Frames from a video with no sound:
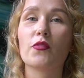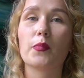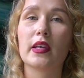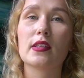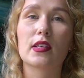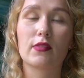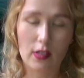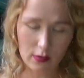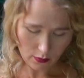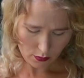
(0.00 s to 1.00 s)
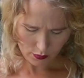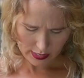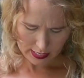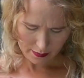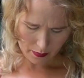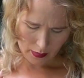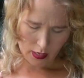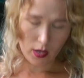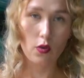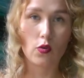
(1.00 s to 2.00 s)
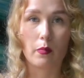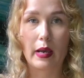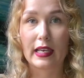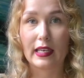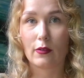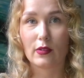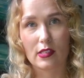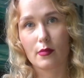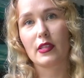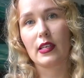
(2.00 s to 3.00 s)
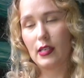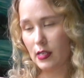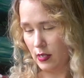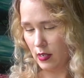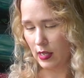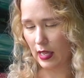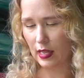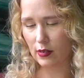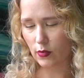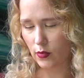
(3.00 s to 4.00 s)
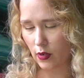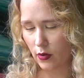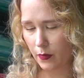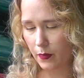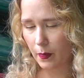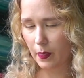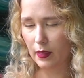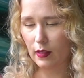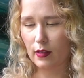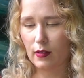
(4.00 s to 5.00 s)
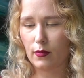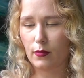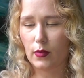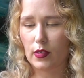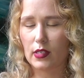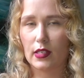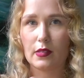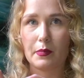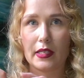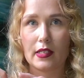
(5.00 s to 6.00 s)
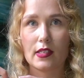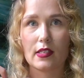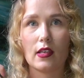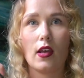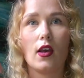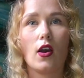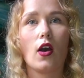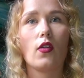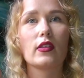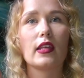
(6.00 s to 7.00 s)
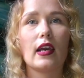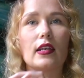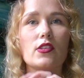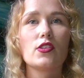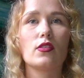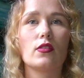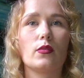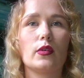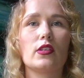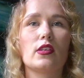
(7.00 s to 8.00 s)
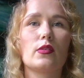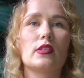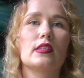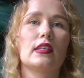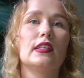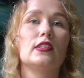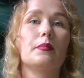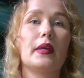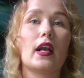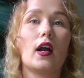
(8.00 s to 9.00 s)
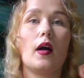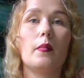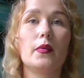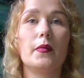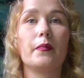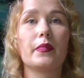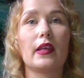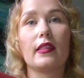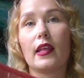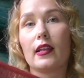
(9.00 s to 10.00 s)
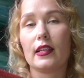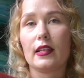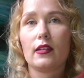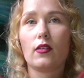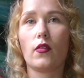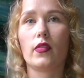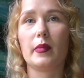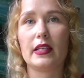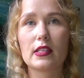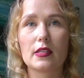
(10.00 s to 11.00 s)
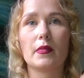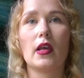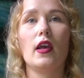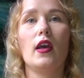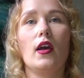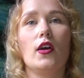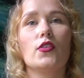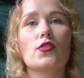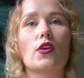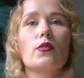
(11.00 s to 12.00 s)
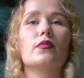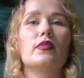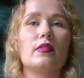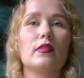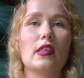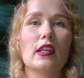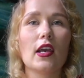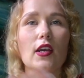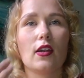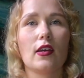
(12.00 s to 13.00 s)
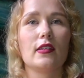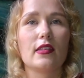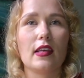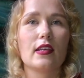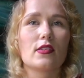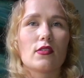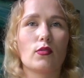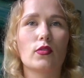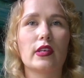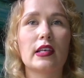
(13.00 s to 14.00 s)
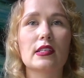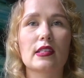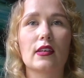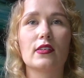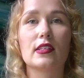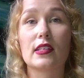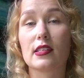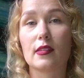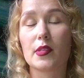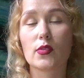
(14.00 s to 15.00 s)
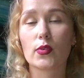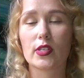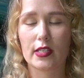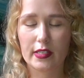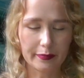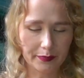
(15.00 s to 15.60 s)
of beads, I've done 3, or back it with something. And also I wanted beads along the edge, which I was intending to pick up and then knit on the beads. So the neckline things are all things that could easily be sorted.